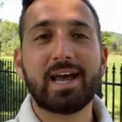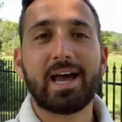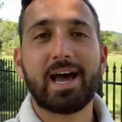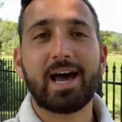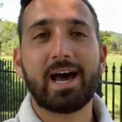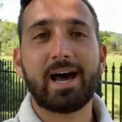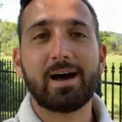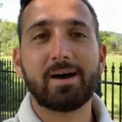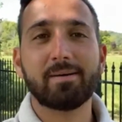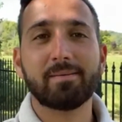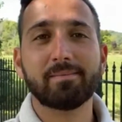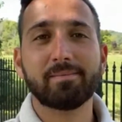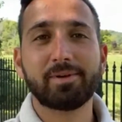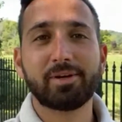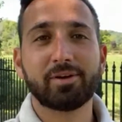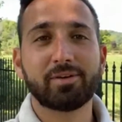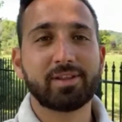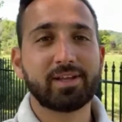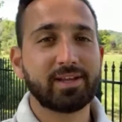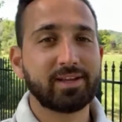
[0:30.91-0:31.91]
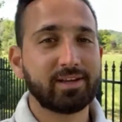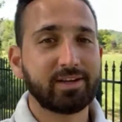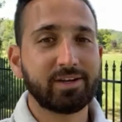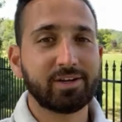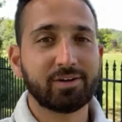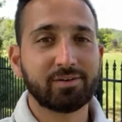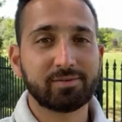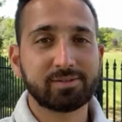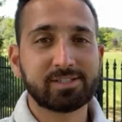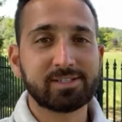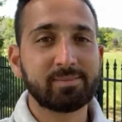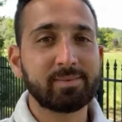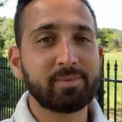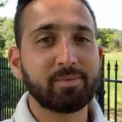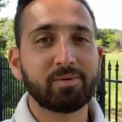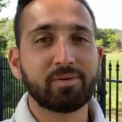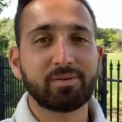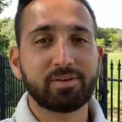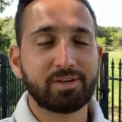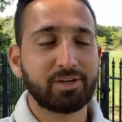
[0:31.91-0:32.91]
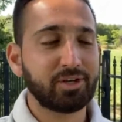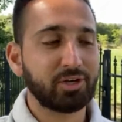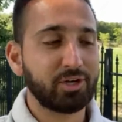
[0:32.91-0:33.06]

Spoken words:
Some people